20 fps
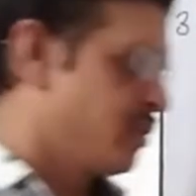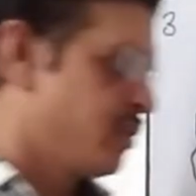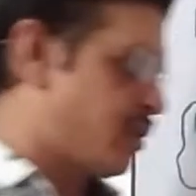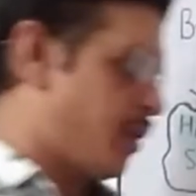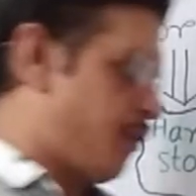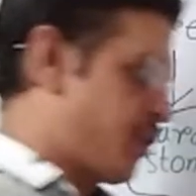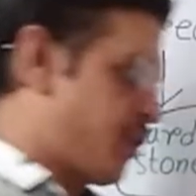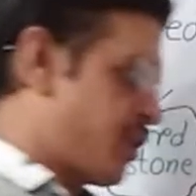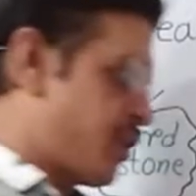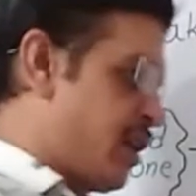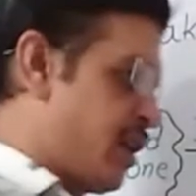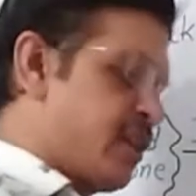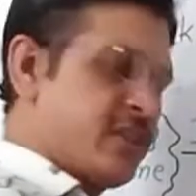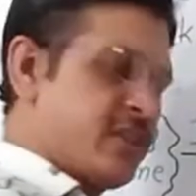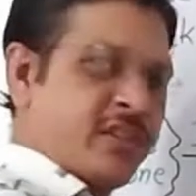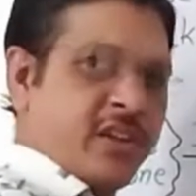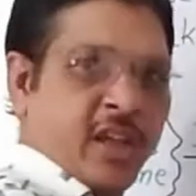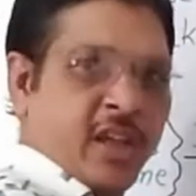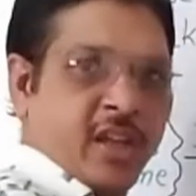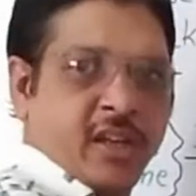sufficient
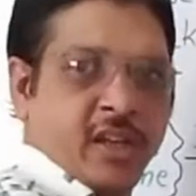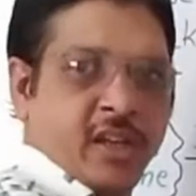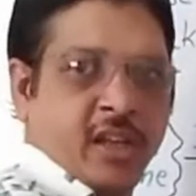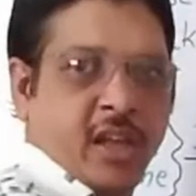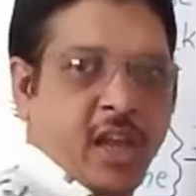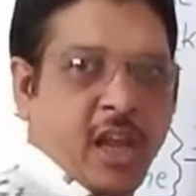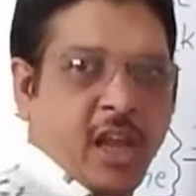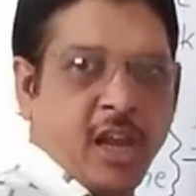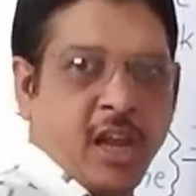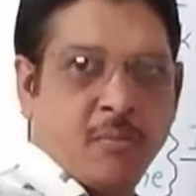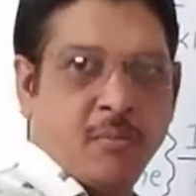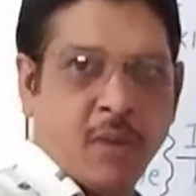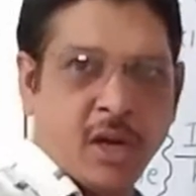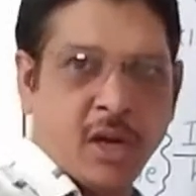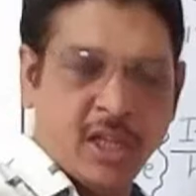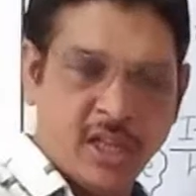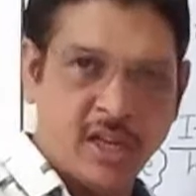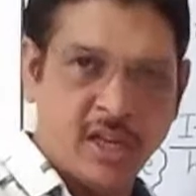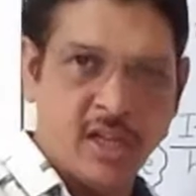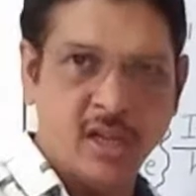strain in
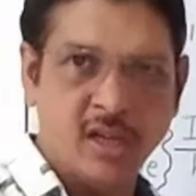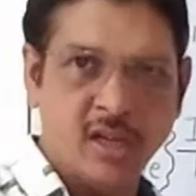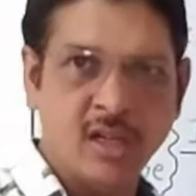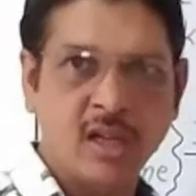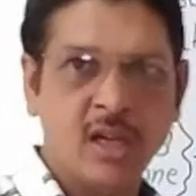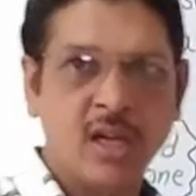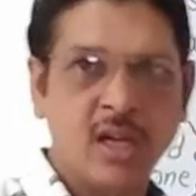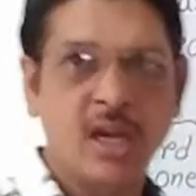material,